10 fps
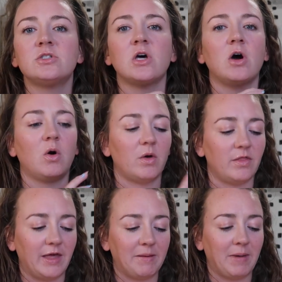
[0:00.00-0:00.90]
so
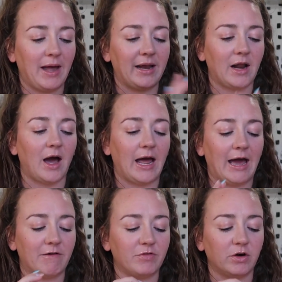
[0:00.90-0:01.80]
they might not
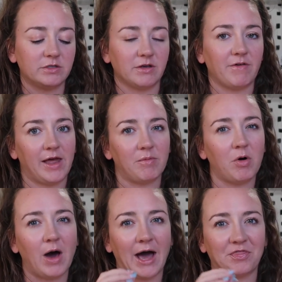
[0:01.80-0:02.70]
have those
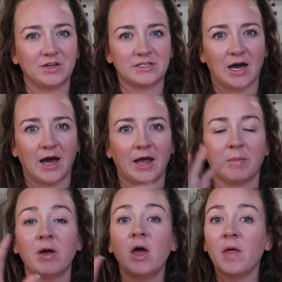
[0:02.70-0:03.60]
available at the
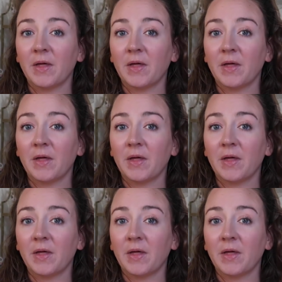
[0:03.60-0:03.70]
time